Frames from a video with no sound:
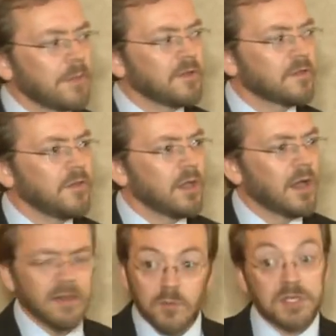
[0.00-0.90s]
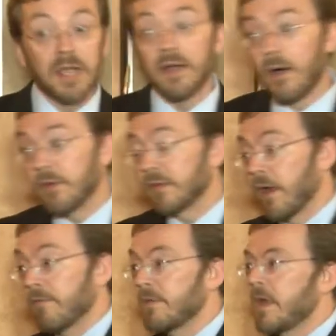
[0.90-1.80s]
skeptics in the audience, which I always
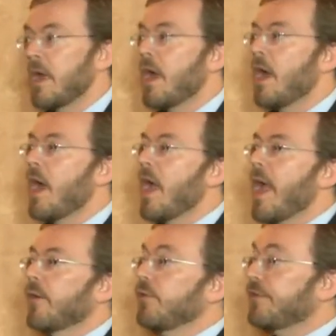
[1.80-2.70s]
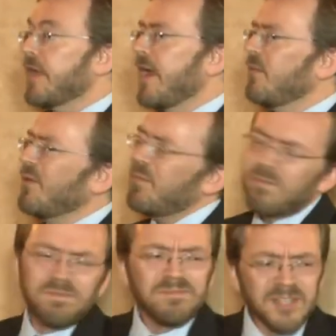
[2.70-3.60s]
love, who say, well,
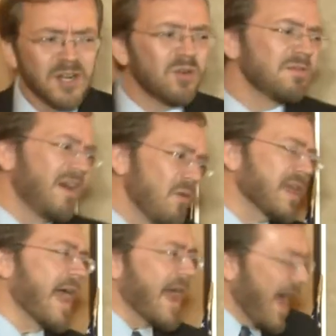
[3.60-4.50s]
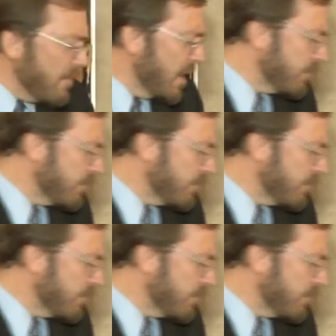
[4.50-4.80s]
you know, okay, I'm